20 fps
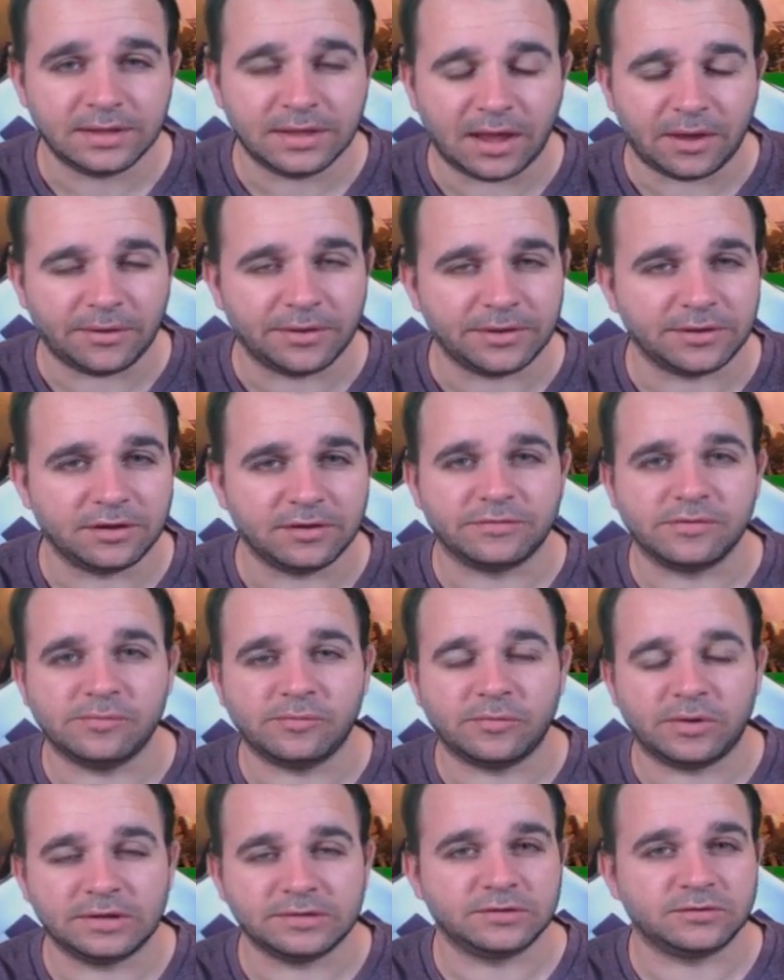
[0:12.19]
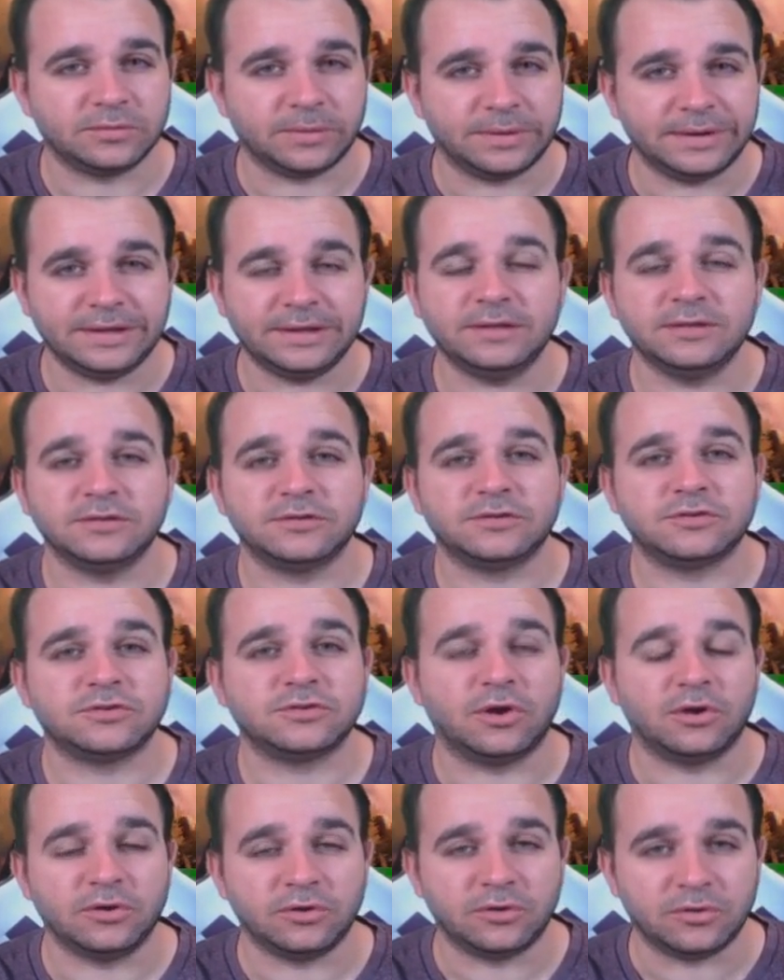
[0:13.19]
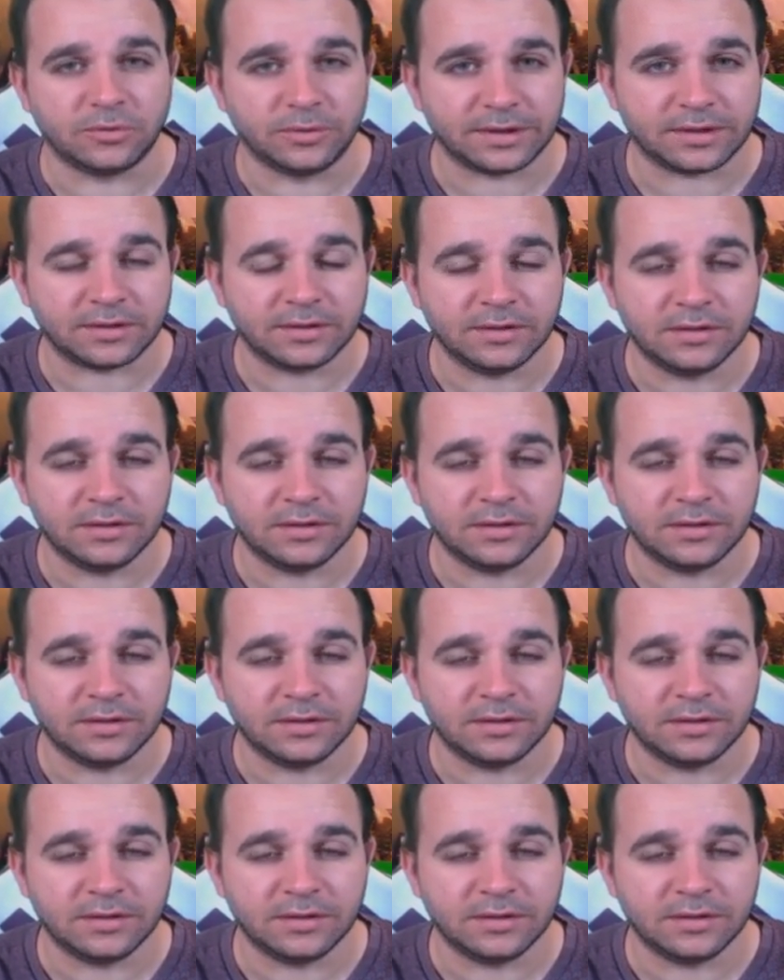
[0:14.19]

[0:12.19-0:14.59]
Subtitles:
How I go from 1 to 20 so quick.